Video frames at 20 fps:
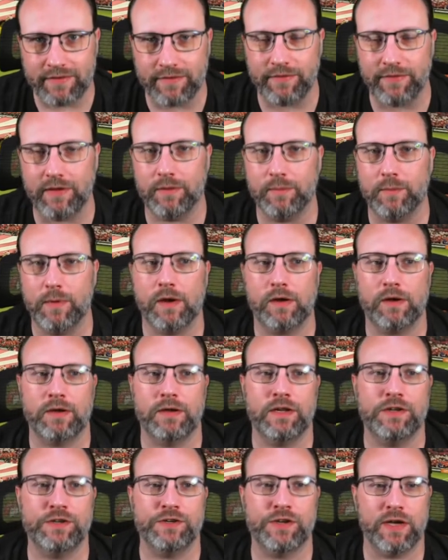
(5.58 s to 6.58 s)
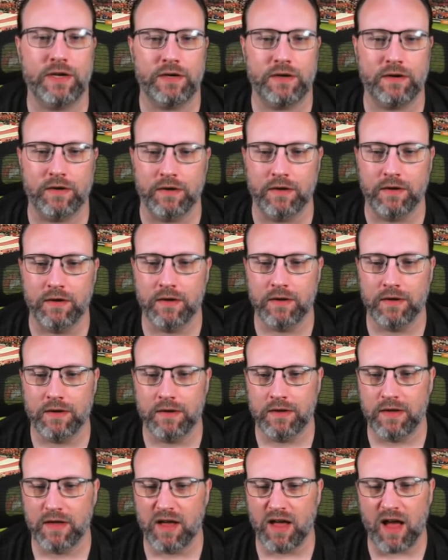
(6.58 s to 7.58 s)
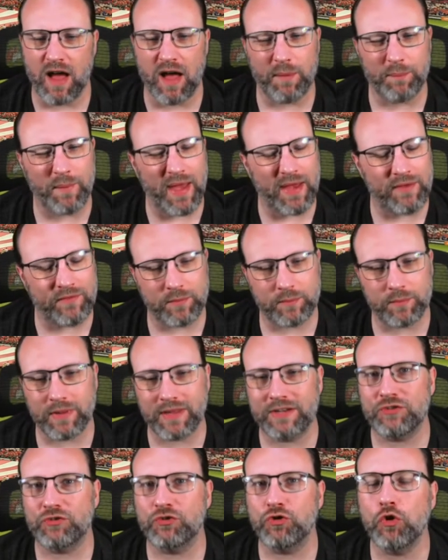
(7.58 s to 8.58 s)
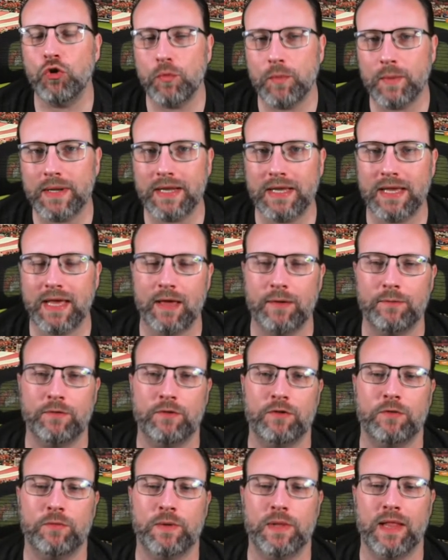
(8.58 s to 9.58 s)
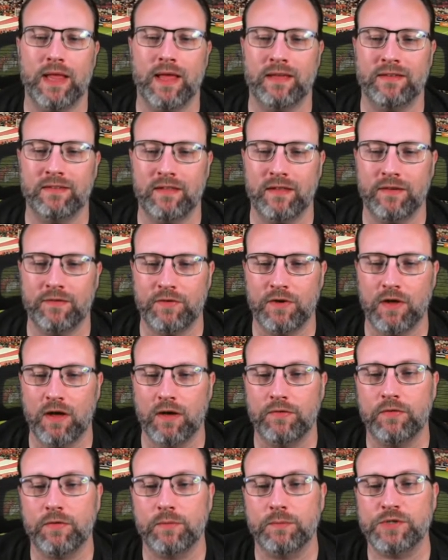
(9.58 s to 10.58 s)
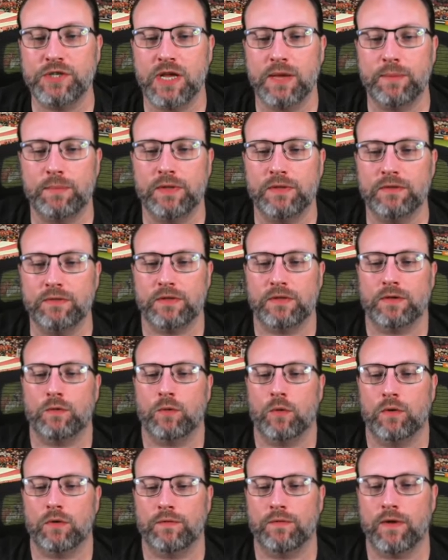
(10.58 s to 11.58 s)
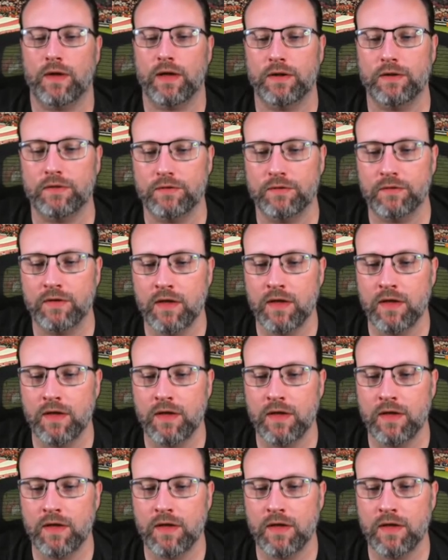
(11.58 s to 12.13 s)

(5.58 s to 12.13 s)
of the American Hitchhiker. Haven't played too many games since we last left off from Champions League quarterfinals,